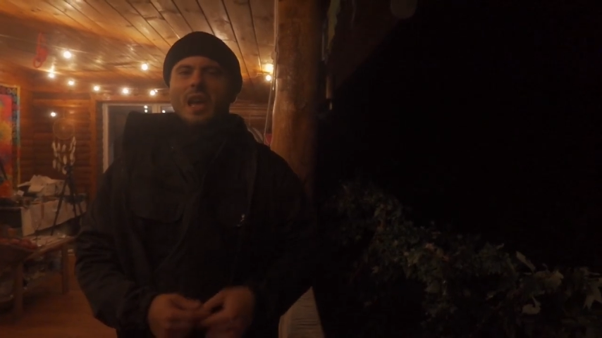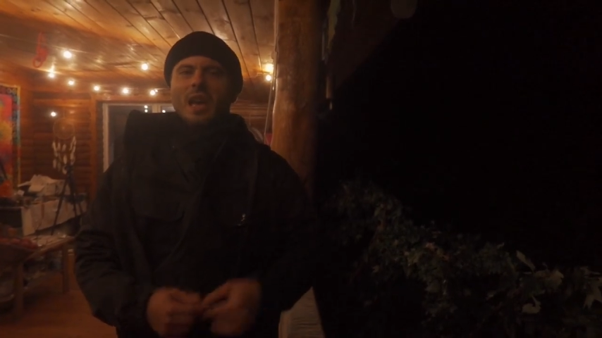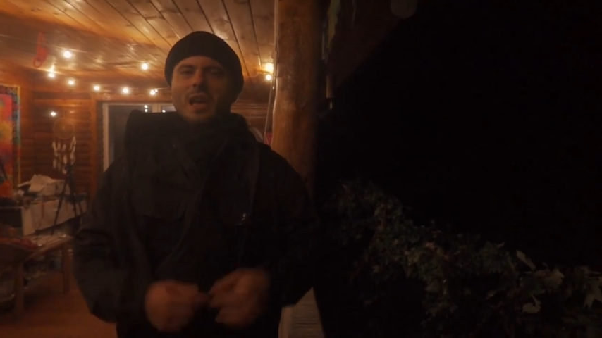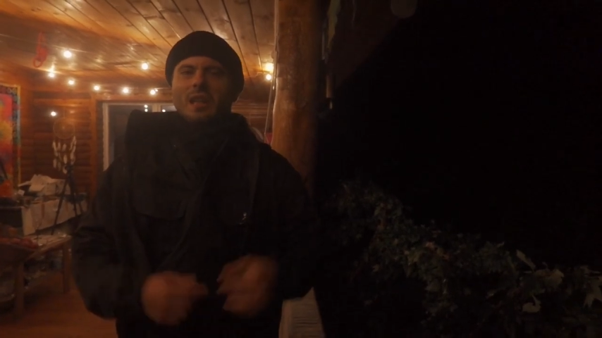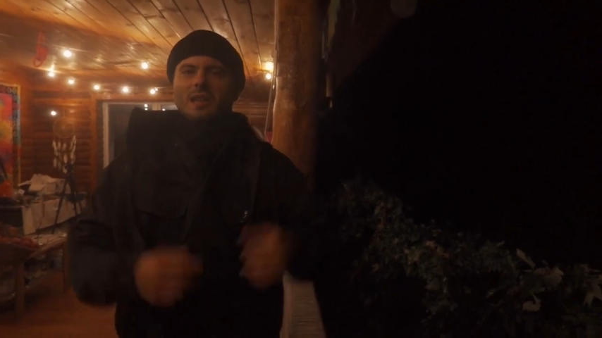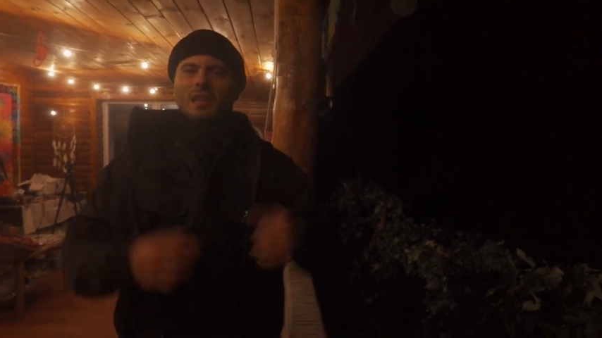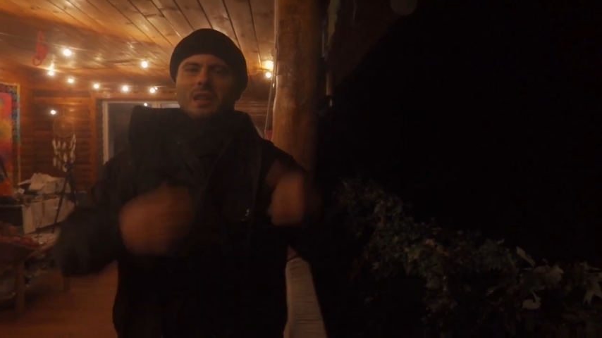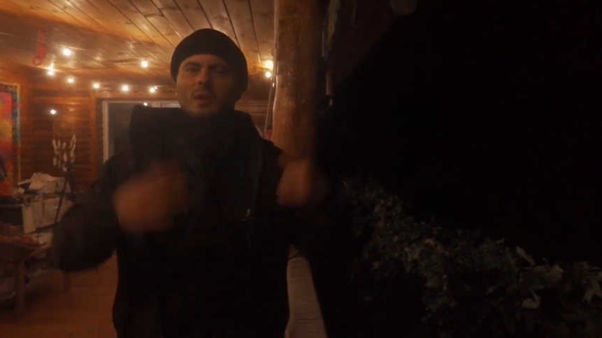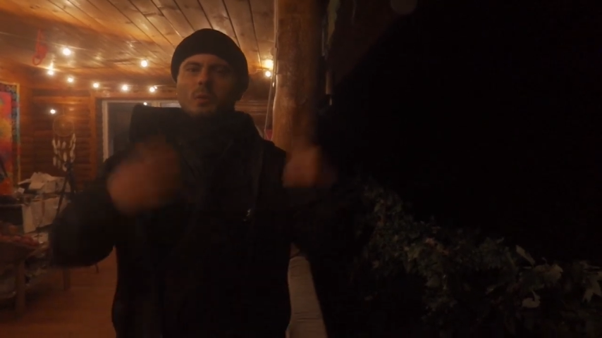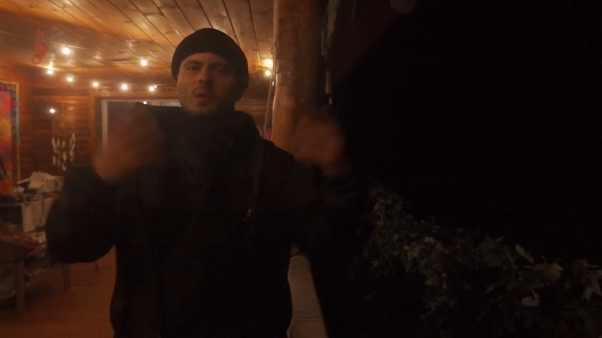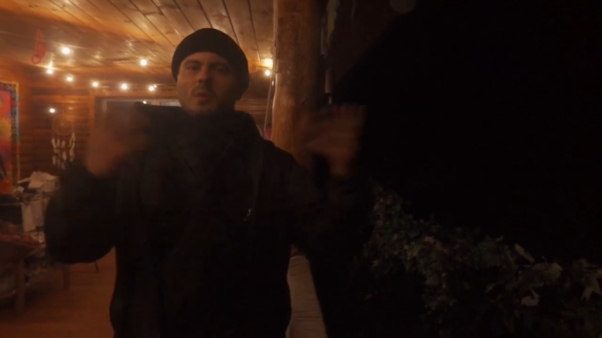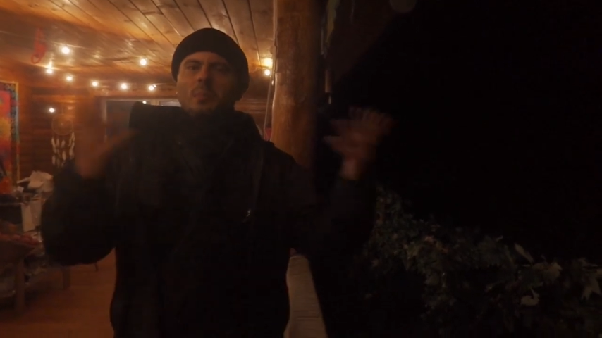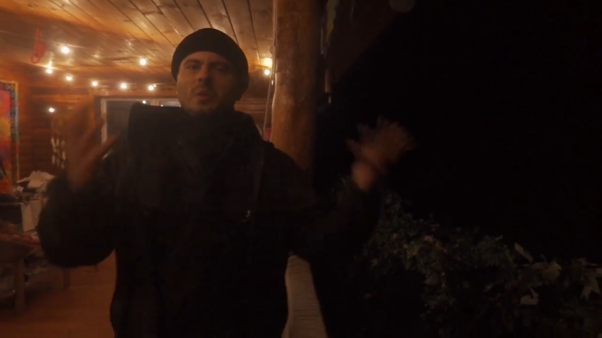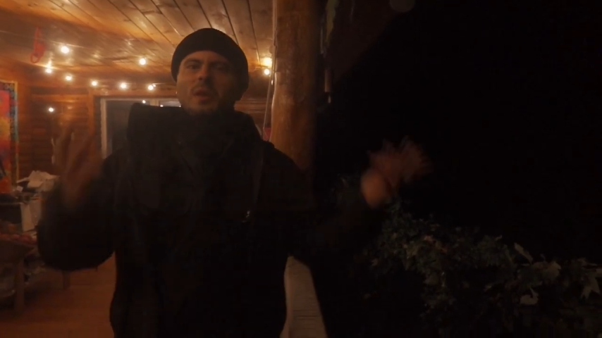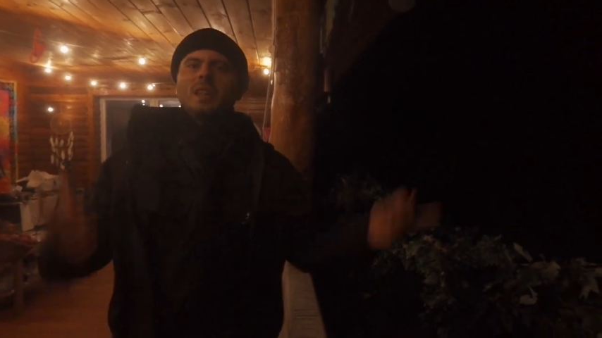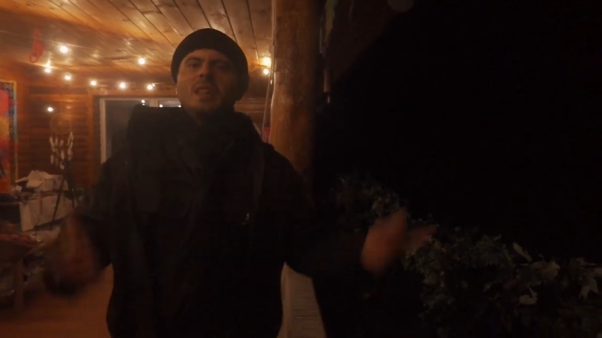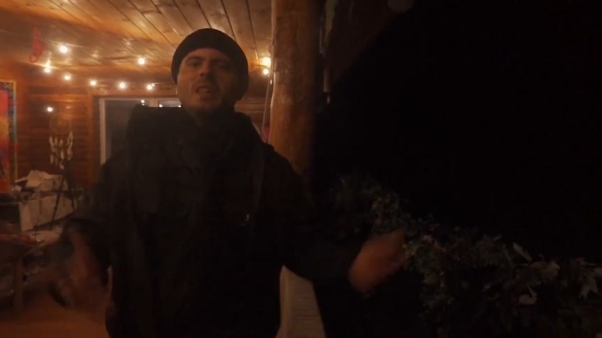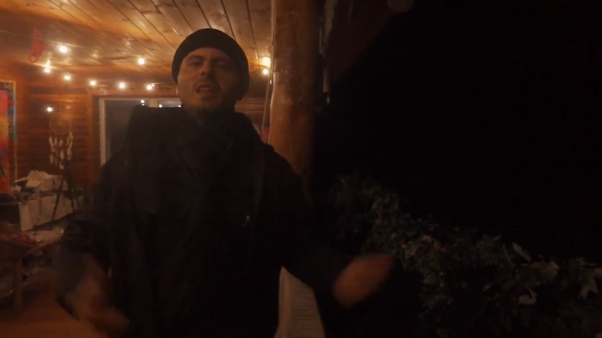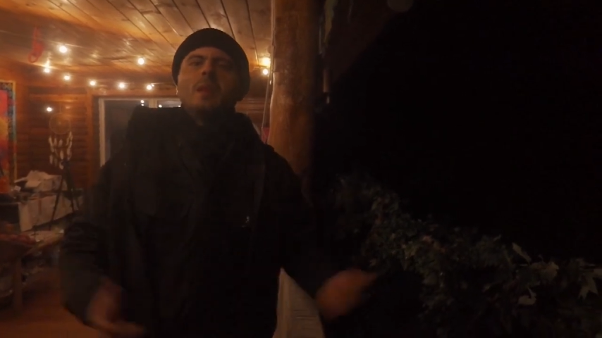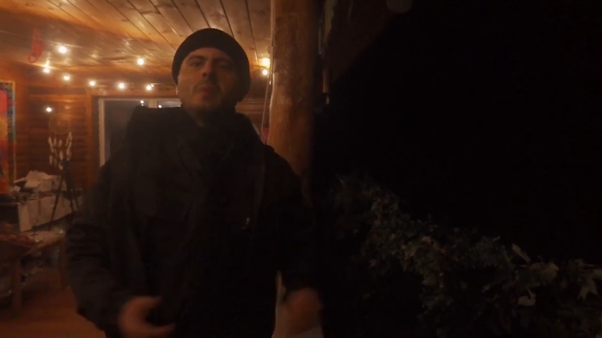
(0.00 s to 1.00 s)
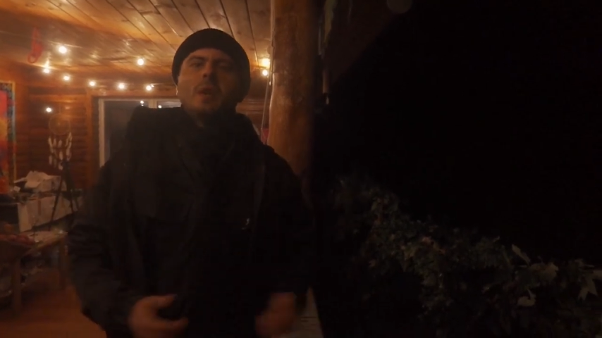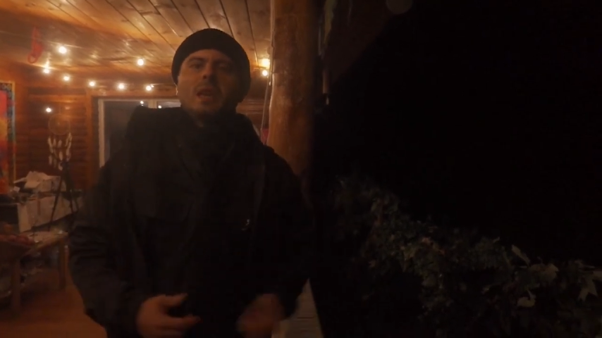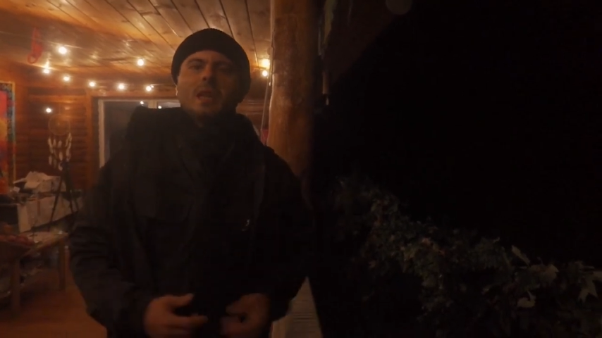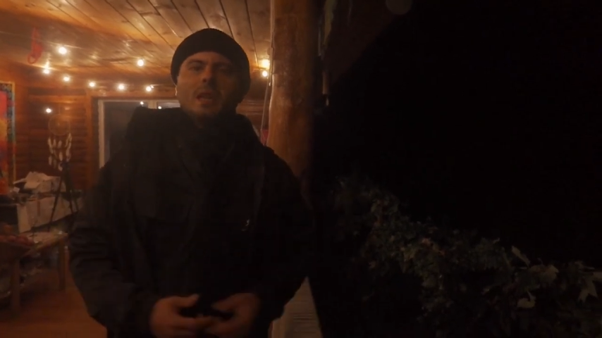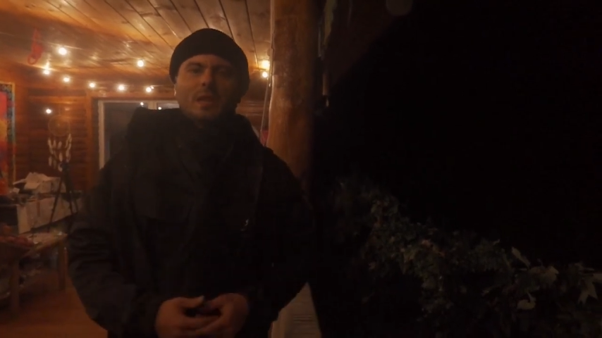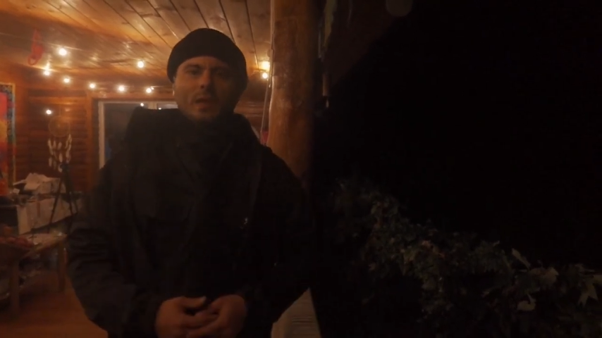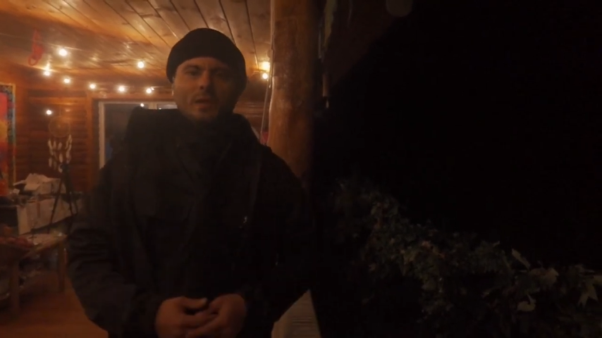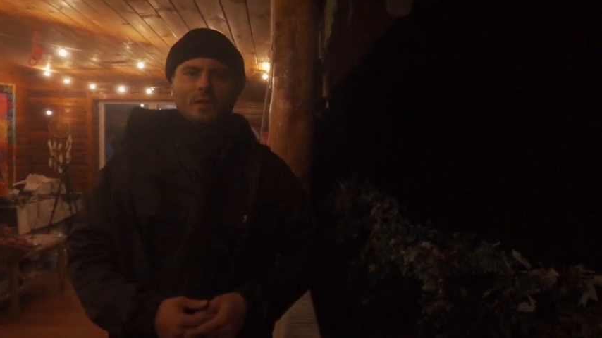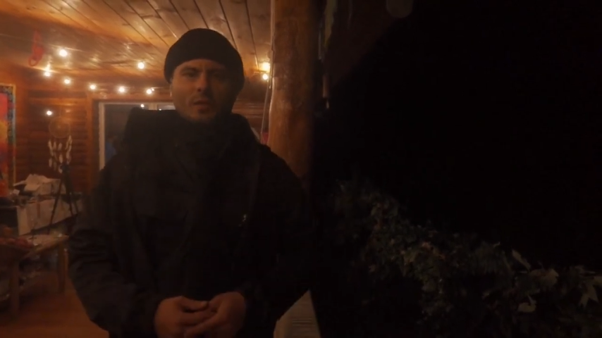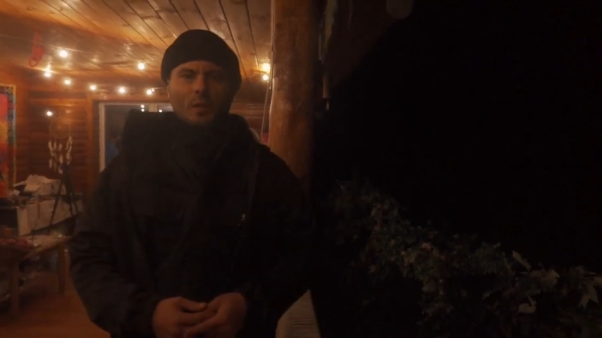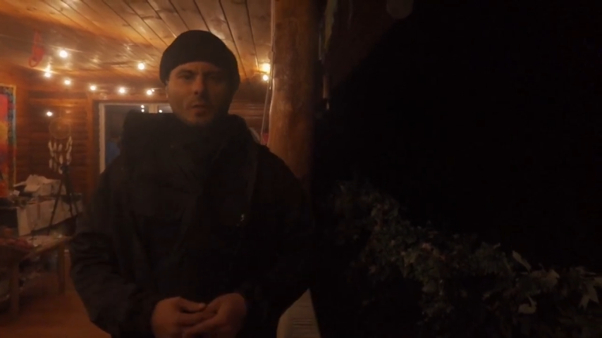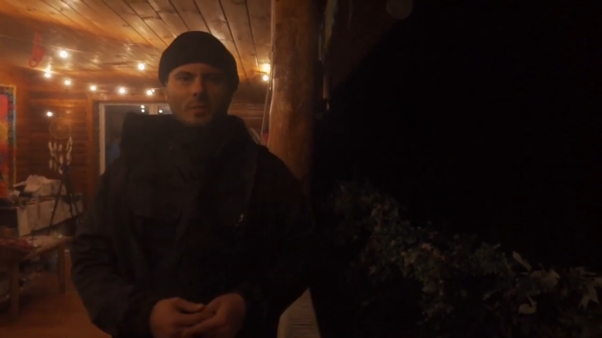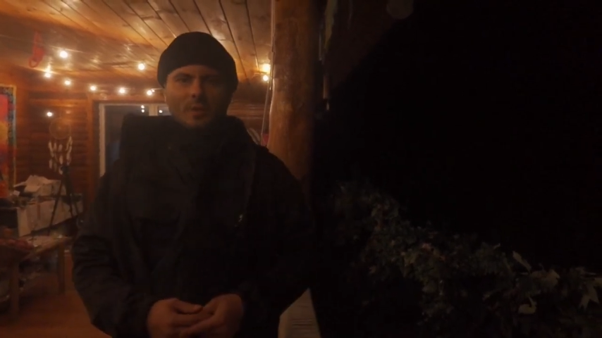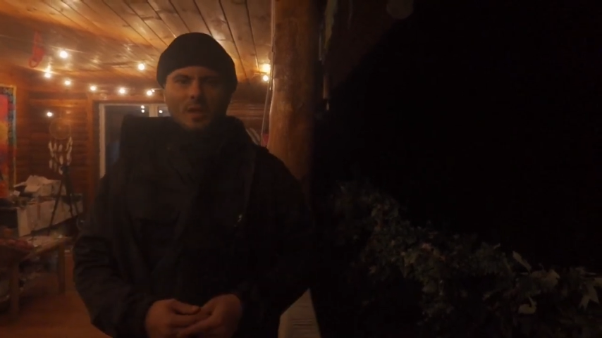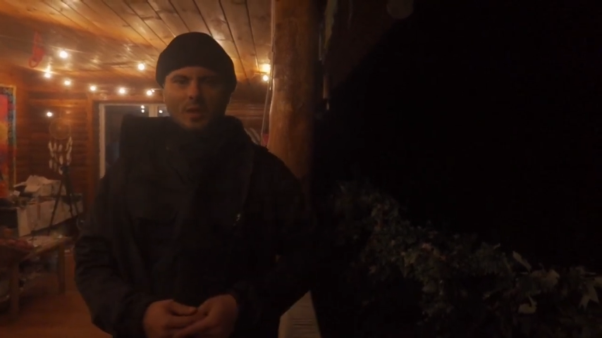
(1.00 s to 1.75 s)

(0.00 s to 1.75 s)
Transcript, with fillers: and that they will be liberated from